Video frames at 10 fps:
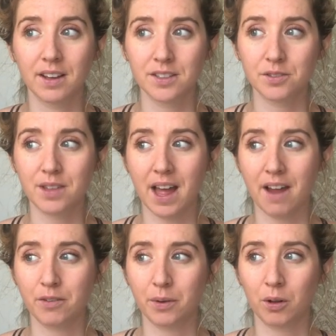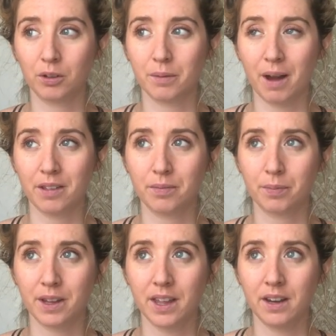So do that, everyone hold their breath.
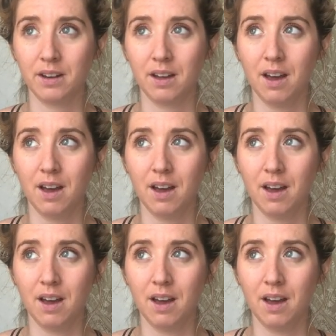Breathe in.